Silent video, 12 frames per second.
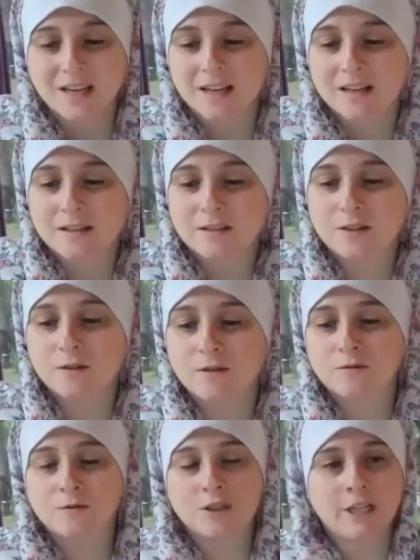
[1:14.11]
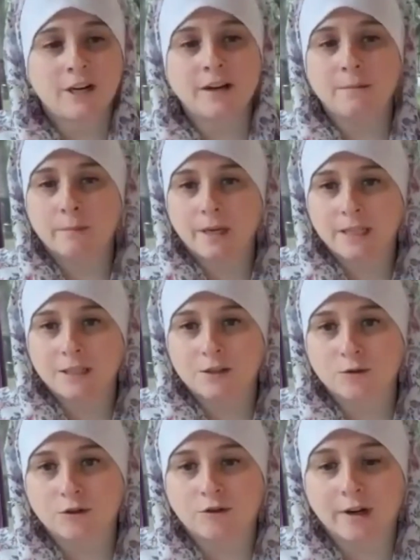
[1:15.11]
so sharing myths
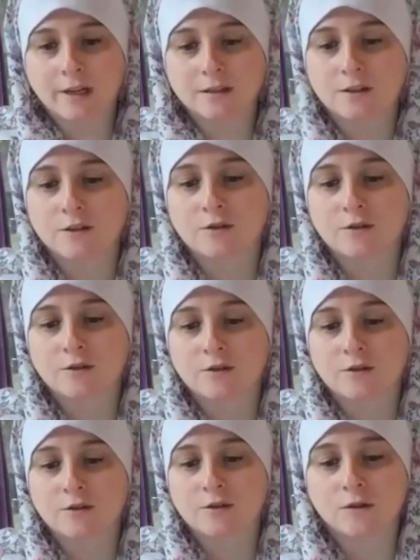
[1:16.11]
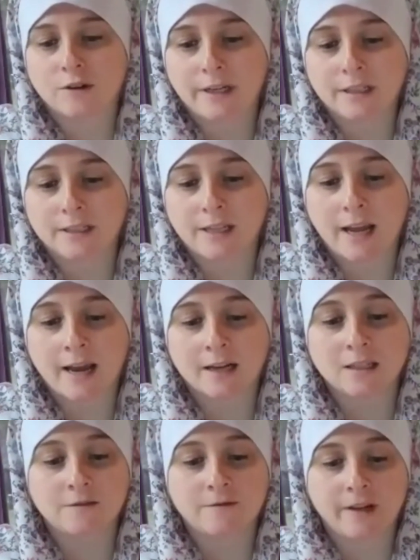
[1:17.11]
or great stories
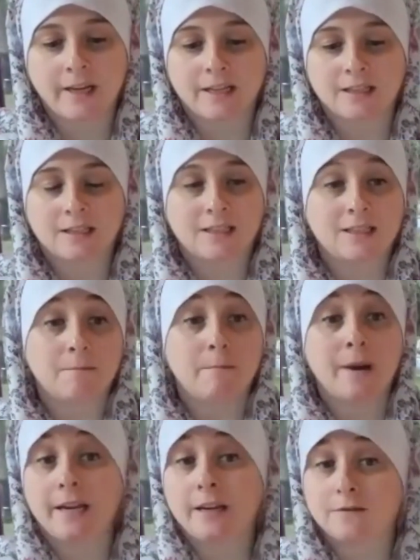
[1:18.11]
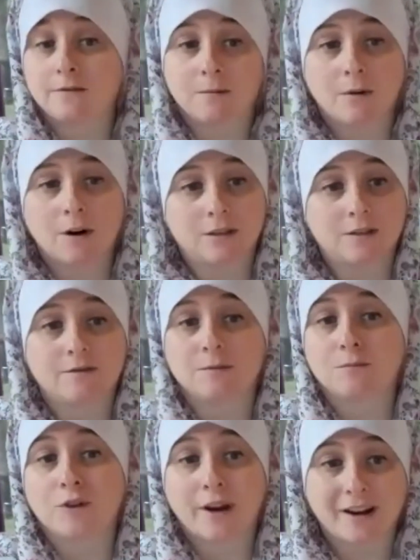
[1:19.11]
activates many different parts of the
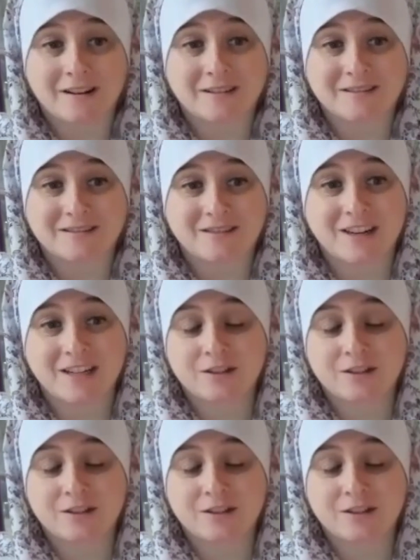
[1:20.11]
brain, right?